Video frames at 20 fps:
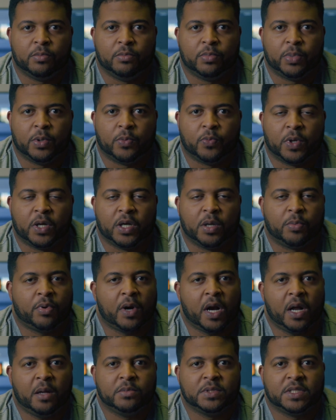But one of the
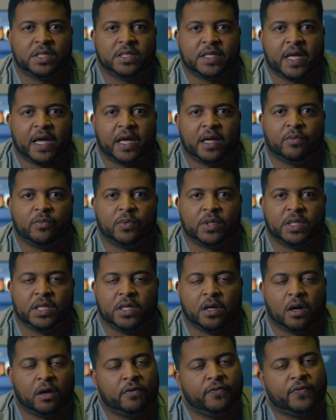problems is that with the
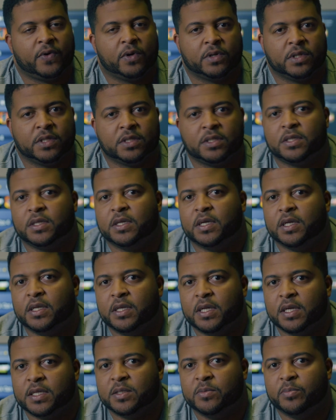autofocus, it
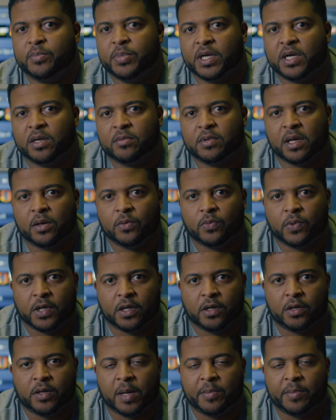doesn't pick up that well.